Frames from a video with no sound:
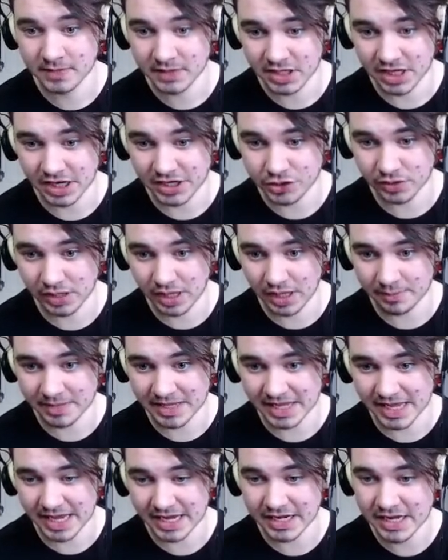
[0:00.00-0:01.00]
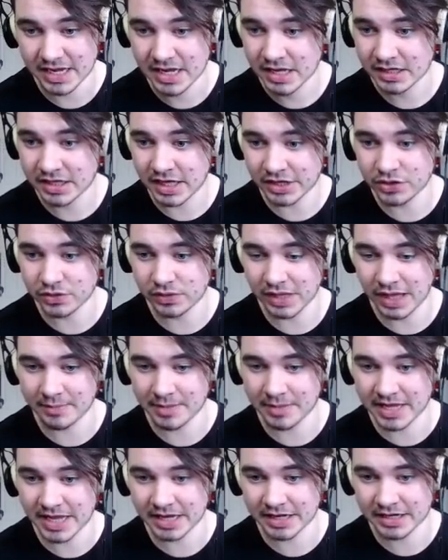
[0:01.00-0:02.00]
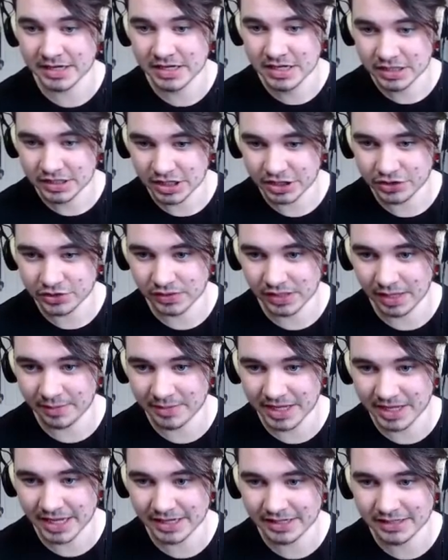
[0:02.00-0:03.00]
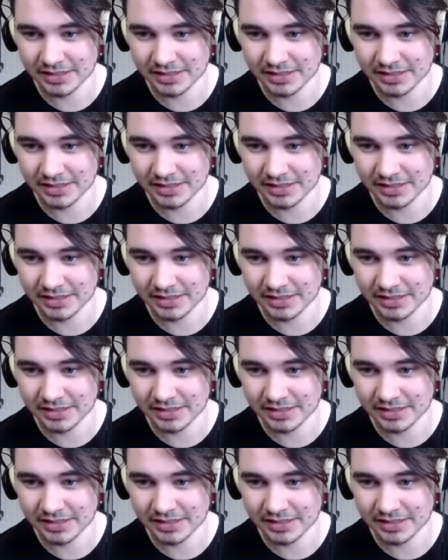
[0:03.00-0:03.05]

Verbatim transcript: Can you let me in? Can you let me in? Can you let me in?